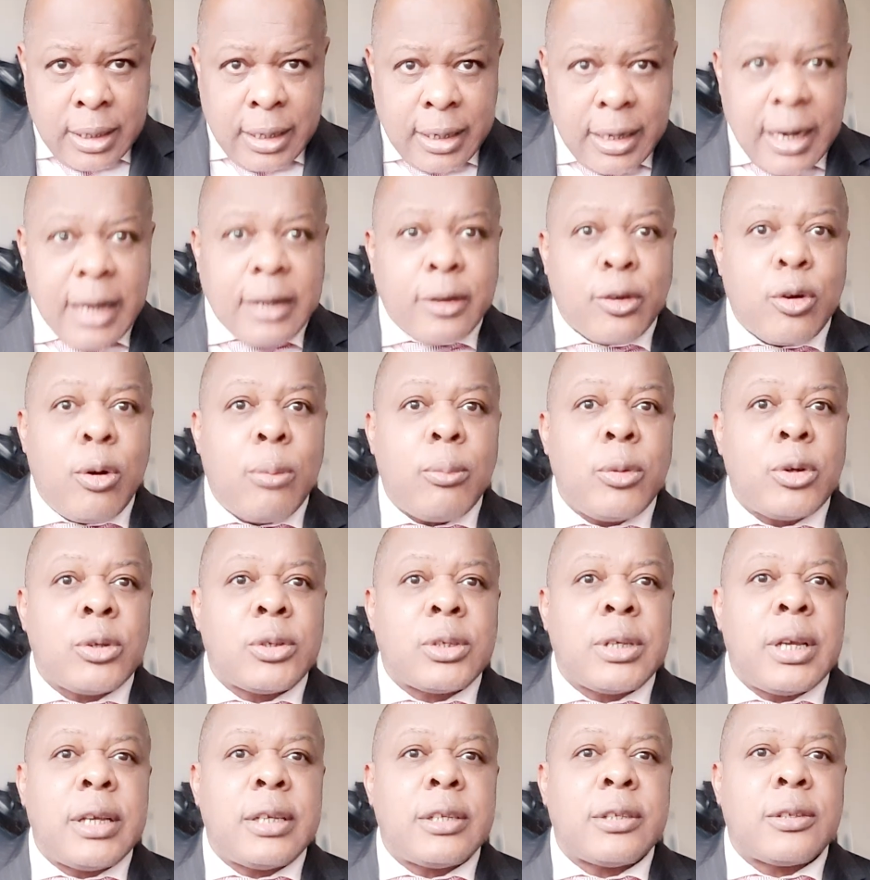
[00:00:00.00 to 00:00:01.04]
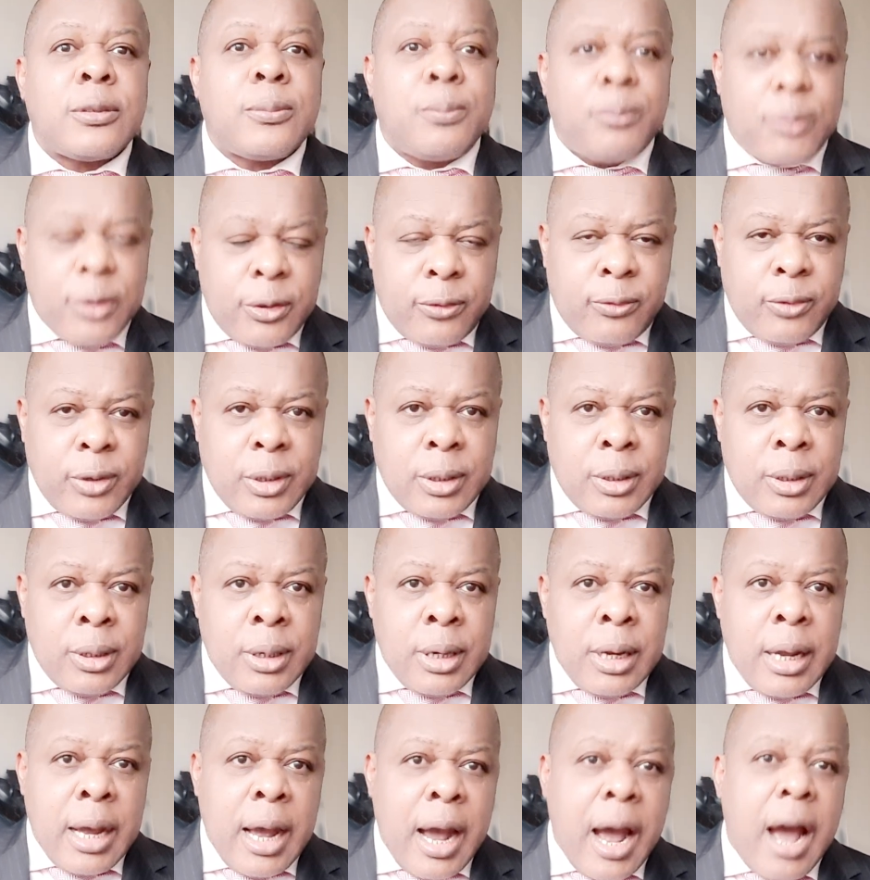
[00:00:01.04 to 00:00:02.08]
Let common sense prevail.
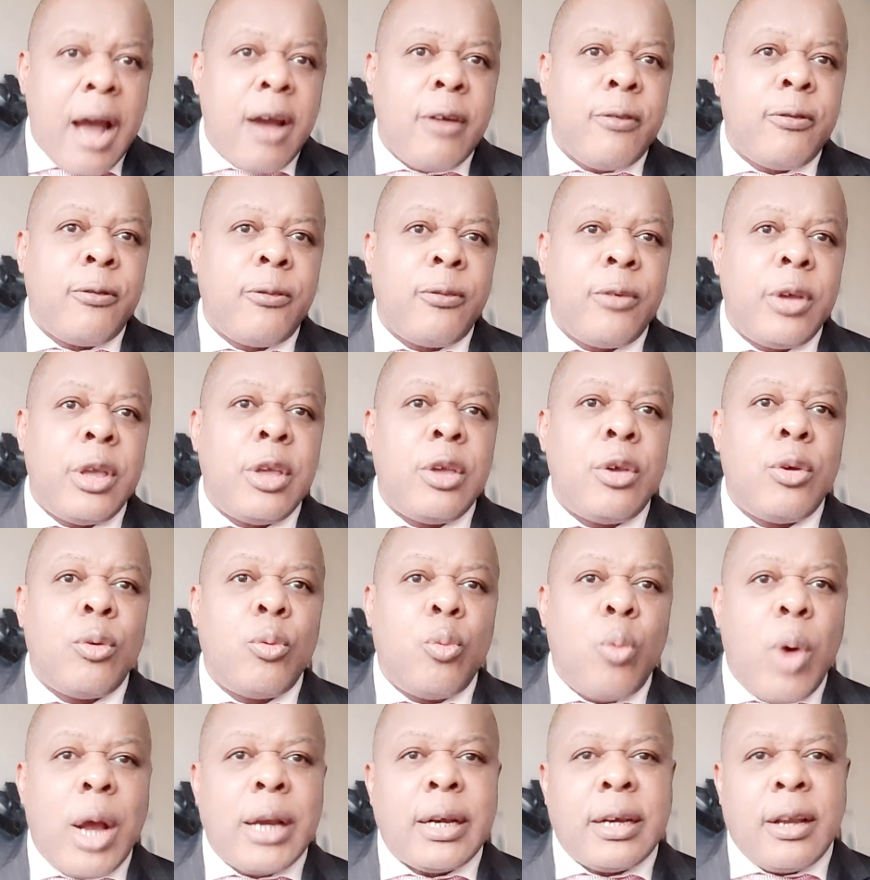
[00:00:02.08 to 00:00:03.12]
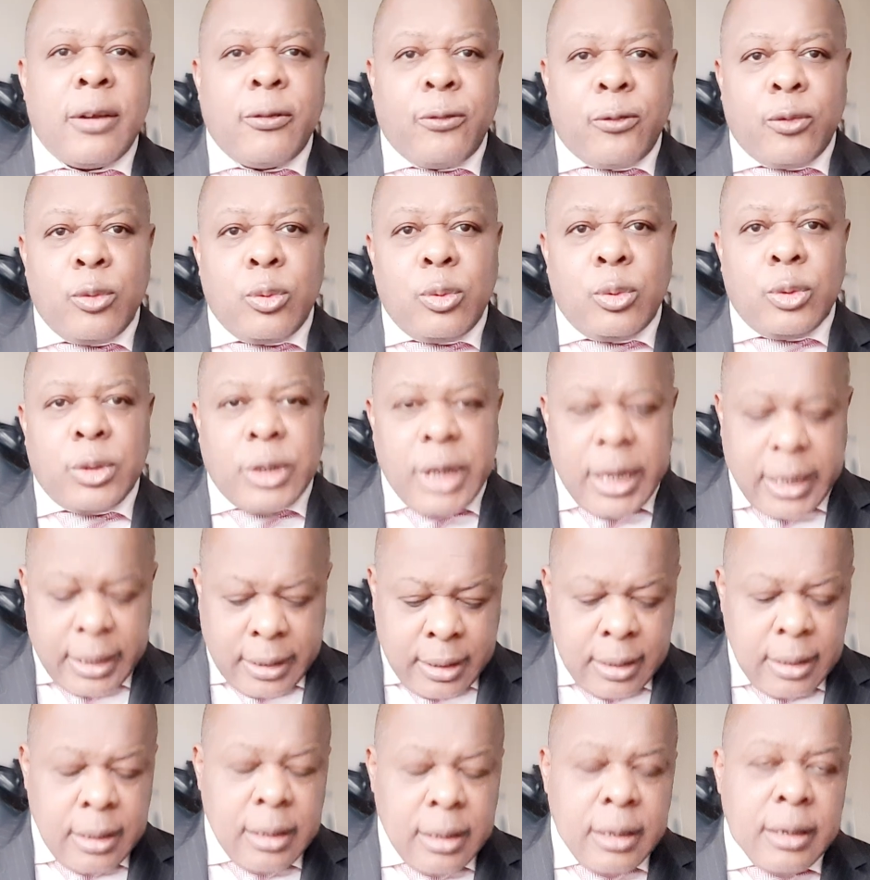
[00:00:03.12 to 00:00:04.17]
Have a wonderful
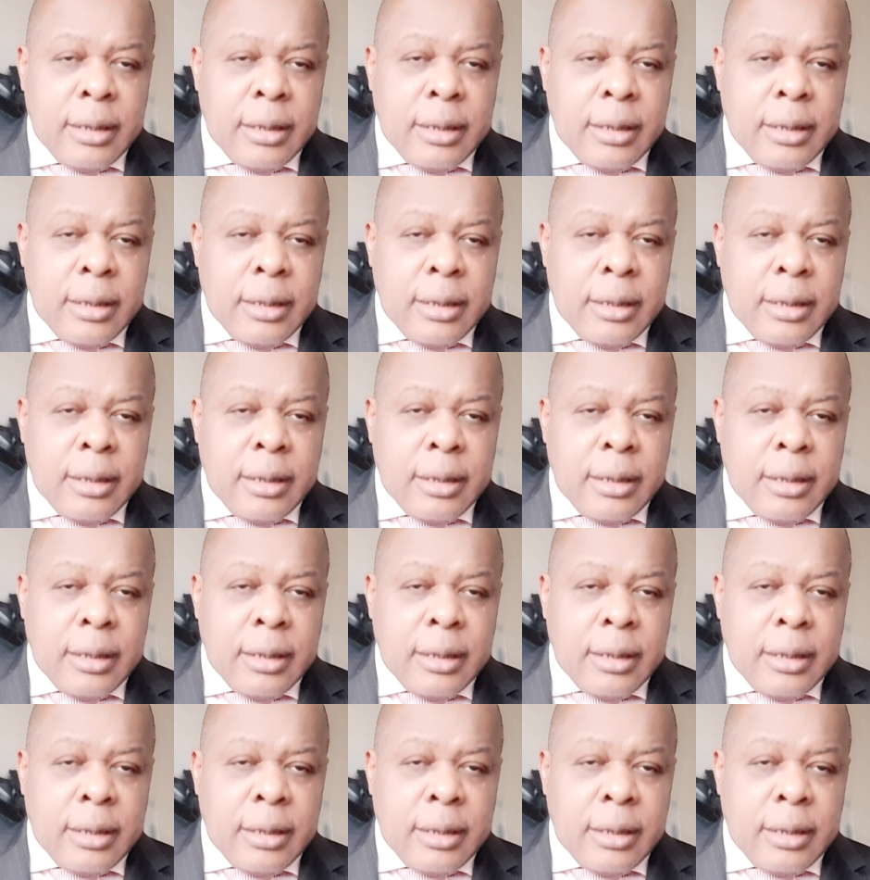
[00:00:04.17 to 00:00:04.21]
day.